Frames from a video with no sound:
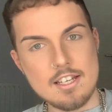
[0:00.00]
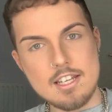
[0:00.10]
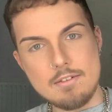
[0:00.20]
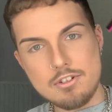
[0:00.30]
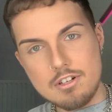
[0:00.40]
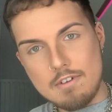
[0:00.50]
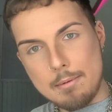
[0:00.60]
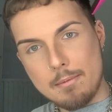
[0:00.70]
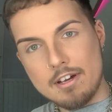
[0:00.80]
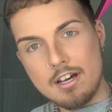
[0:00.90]
And I'm just gonna rub
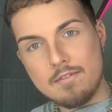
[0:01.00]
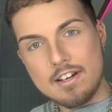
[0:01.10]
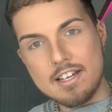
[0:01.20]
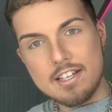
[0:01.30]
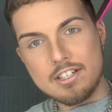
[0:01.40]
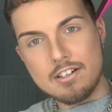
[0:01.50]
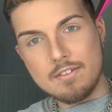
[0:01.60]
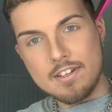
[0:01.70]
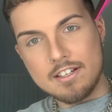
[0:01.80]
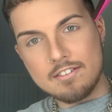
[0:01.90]
it on my arm right here, do you know
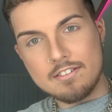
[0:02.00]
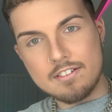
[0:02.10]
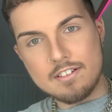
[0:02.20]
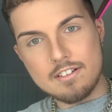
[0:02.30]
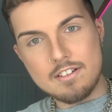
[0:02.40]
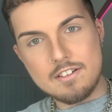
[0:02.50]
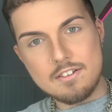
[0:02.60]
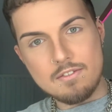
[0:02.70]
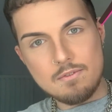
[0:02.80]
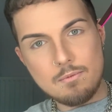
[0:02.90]
what I mean?
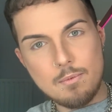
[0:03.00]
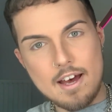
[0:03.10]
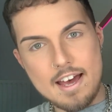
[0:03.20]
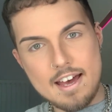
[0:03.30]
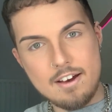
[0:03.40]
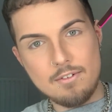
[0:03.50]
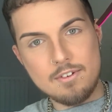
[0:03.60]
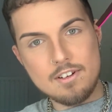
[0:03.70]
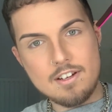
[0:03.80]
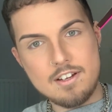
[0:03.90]
Wow,
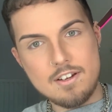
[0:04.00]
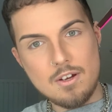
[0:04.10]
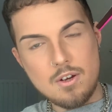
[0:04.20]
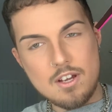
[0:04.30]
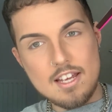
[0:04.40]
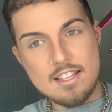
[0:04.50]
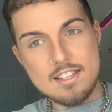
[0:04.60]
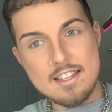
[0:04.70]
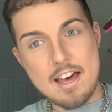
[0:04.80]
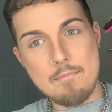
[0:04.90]

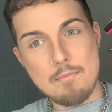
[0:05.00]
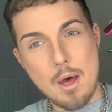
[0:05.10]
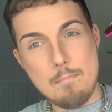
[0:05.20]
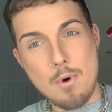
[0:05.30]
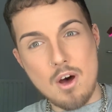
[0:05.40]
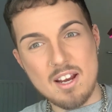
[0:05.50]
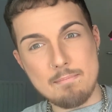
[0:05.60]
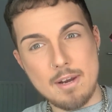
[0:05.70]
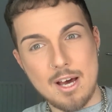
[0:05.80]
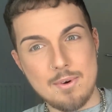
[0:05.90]
isn't that
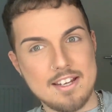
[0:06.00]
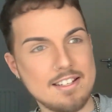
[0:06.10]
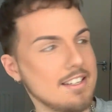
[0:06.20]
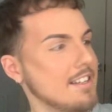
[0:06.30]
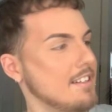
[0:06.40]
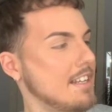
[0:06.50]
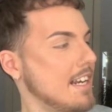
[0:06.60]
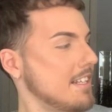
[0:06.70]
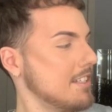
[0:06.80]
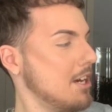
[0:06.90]
mind-blowing? Now
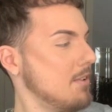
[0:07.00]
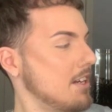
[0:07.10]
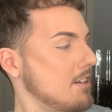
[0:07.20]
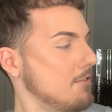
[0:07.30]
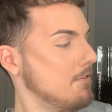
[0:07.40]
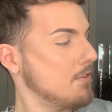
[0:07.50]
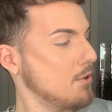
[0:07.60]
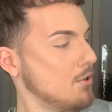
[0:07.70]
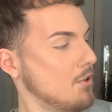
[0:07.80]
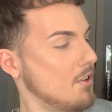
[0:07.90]
let's go in
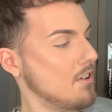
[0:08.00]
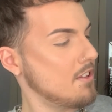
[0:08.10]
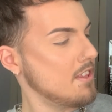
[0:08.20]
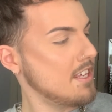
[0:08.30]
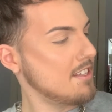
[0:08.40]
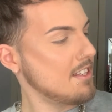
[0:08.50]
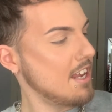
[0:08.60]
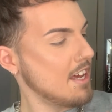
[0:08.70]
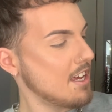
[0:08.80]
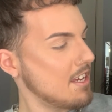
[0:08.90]
for this,
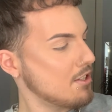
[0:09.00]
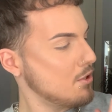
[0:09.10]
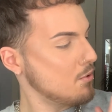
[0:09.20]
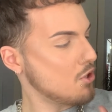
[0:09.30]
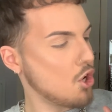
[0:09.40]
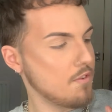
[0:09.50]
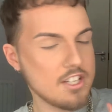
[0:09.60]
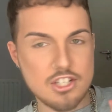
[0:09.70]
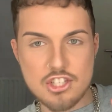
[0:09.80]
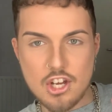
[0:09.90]
like, it's called
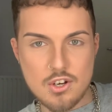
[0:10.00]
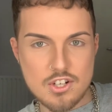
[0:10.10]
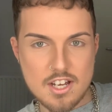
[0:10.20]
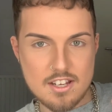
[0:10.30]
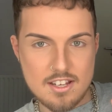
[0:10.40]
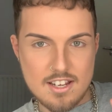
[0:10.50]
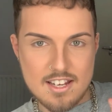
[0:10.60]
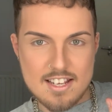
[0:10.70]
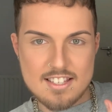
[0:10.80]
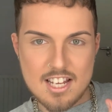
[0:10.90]
Orange Soda.
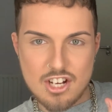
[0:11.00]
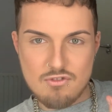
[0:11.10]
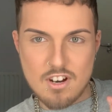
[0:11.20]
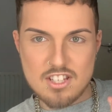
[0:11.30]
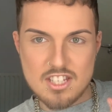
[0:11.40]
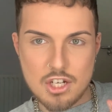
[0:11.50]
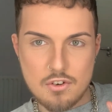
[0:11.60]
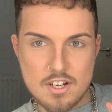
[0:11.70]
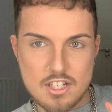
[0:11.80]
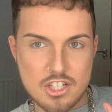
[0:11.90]
It's like a rusty
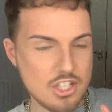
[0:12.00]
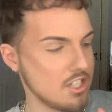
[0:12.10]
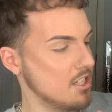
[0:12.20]
orange.